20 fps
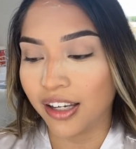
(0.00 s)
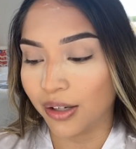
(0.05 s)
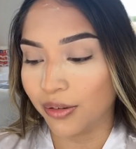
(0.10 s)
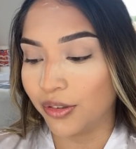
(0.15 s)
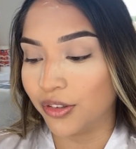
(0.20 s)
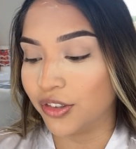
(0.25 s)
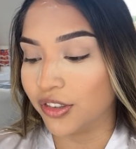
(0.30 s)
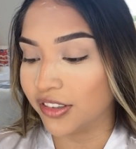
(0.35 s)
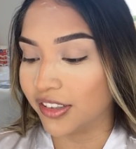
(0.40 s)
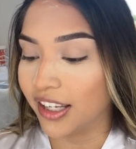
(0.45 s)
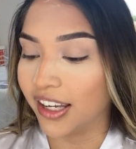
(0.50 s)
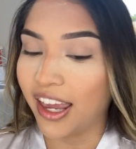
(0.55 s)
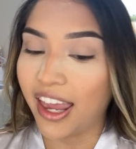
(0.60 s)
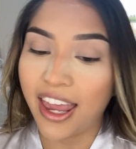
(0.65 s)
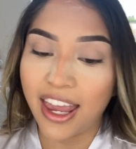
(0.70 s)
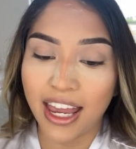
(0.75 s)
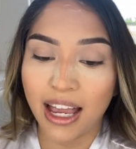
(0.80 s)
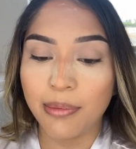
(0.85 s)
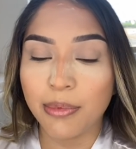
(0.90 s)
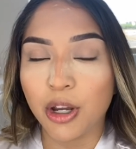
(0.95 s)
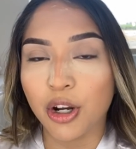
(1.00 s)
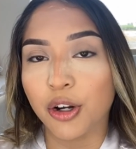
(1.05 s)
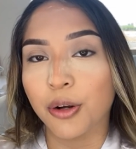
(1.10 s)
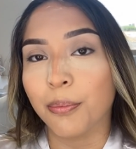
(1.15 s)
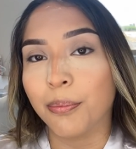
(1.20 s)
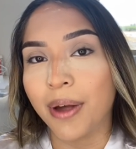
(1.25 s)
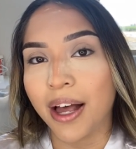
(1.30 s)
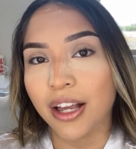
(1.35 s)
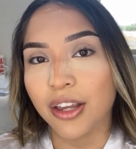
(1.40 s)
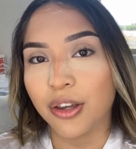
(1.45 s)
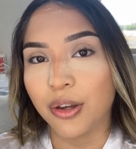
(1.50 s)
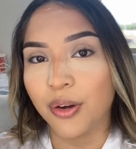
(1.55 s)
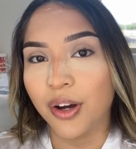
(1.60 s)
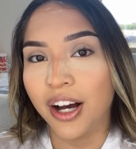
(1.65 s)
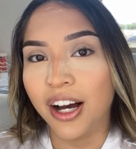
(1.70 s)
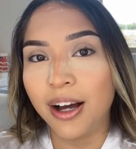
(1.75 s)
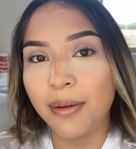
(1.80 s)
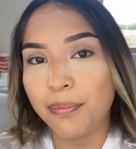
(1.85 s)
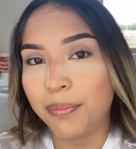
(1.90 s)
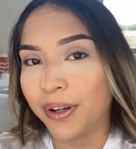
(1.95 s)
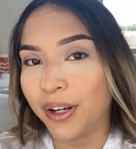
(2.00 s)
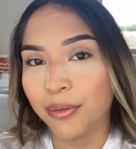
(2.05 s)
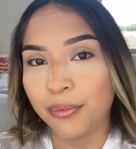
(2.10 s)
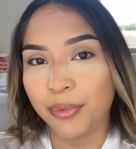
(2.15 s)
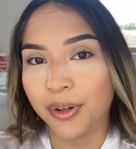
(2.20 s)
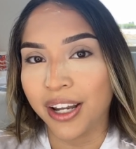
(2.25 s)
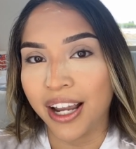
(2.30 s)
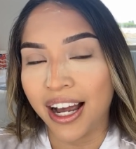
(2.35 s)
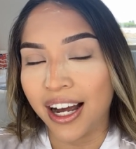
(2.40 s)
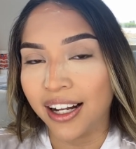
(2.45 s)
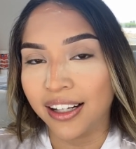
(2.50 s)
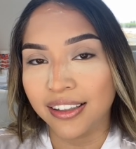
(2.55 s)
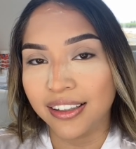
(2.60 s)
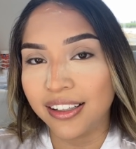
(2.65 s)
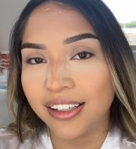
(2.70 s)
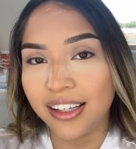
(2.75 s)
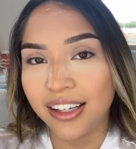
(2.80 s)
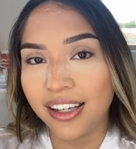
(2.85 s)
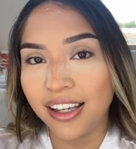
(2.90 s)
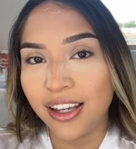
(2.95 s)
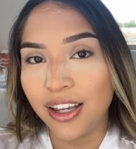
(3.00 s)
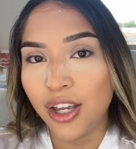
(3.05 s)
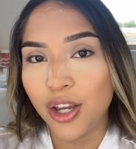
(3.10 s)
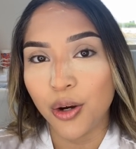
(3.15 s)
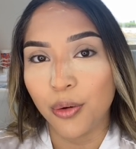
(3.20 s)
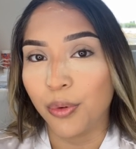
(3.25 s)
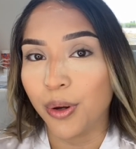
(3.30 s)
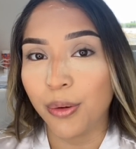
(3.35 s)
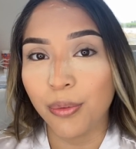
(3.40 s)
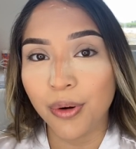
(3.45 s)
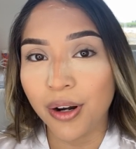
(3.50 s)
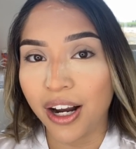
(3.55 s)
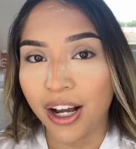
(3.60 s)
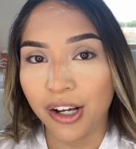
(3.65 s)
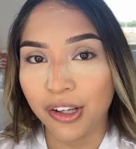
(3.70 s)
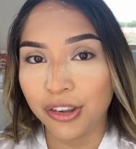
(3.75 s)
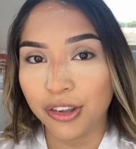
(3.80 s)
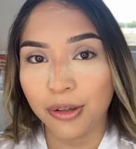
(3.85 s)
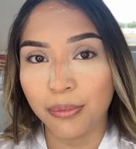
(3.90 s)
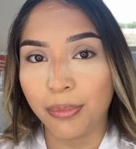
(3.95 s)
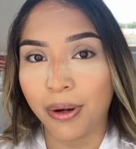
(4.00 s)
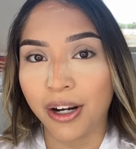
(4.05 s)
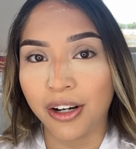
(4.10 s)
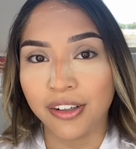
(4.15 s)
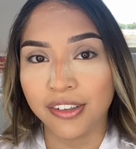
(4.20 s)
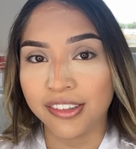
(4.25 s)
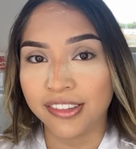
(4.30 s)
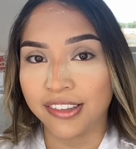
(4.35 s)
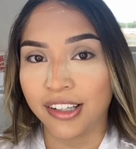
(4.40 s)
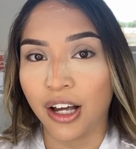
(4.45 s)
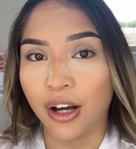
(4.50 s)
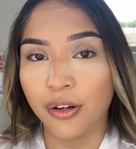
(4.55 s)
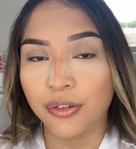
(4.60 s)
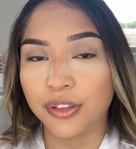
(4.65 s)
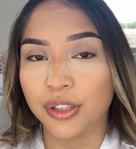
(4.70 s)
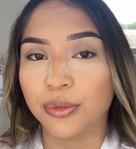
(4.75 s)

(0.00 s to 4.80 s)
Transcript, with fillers: It was just like, hey, I'm here to back you up. But in reality, we were out there by ourselves.